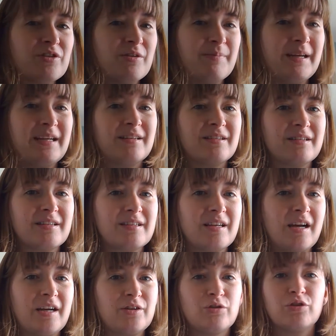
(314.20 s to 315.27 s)
to being to the
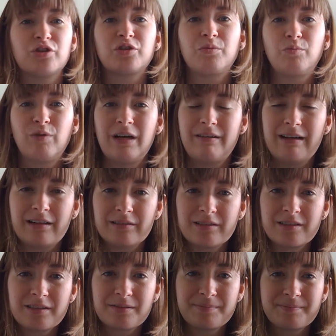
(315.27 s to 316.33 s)
side or somewhere
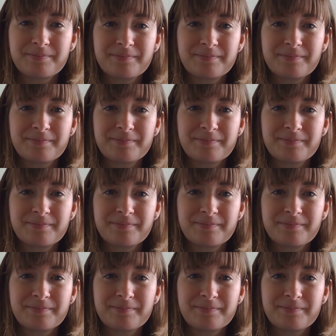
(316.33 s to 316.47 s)
else.